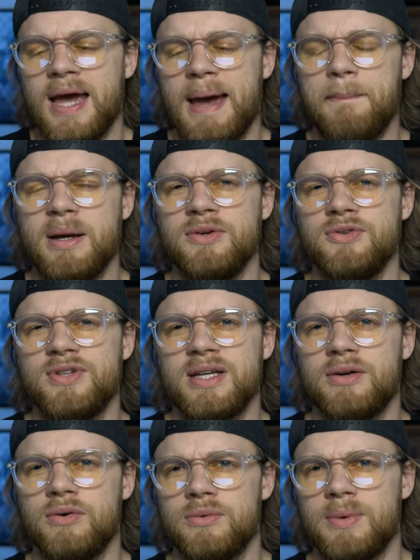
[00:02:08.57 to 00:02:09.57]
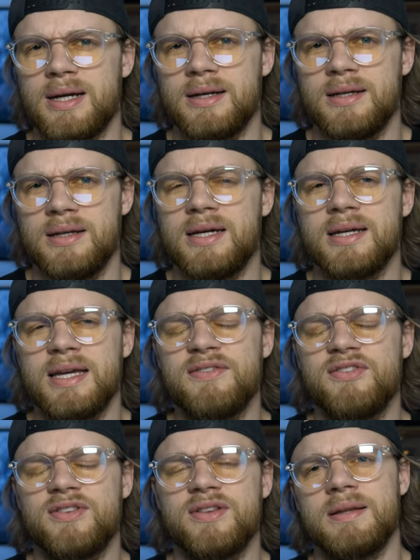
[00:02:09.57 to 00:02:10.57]
And by using an old one, it
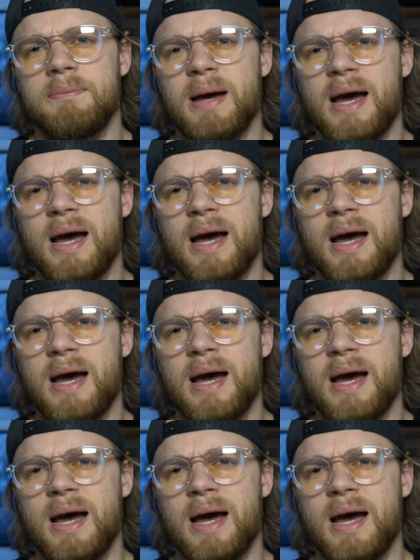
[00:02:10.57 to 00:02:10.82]
gives the